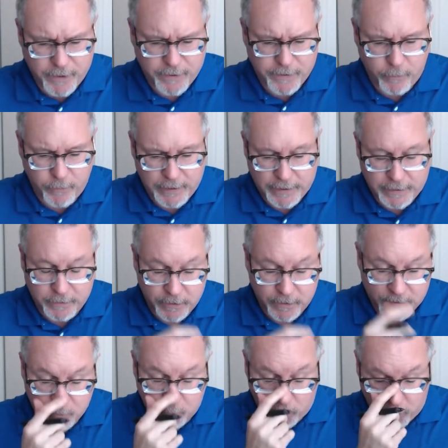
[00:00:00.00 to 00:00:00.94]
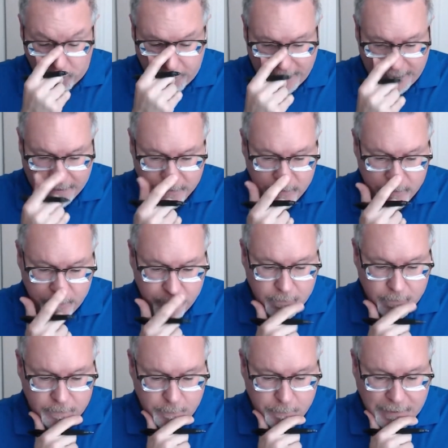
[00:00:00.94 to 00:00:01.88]
that we didn't explore back in
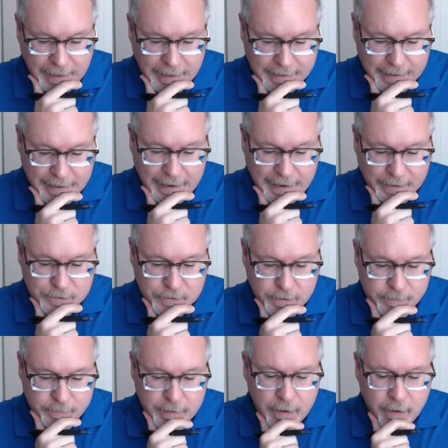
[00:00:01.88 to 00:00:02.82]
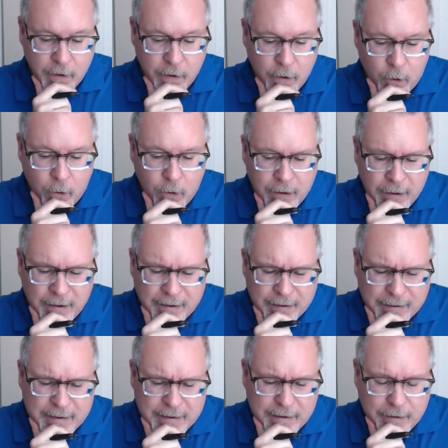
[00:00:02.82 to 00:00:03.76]
the podcast, of
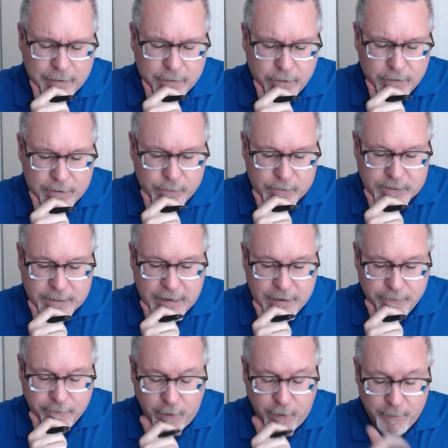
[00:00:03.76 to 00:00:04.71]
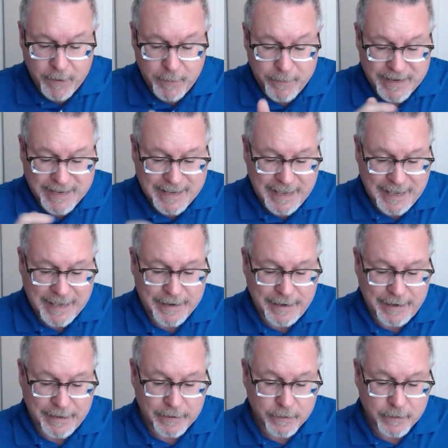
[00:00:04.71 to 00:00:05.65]
he would say from the
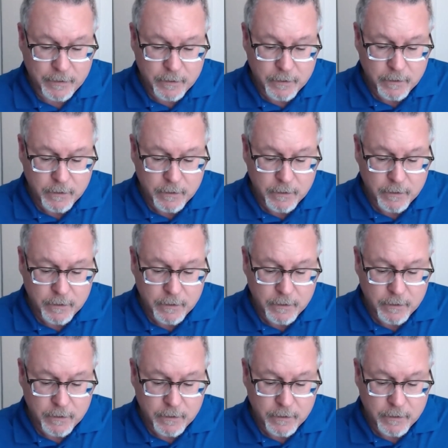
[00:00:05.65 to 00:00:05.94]
beginning,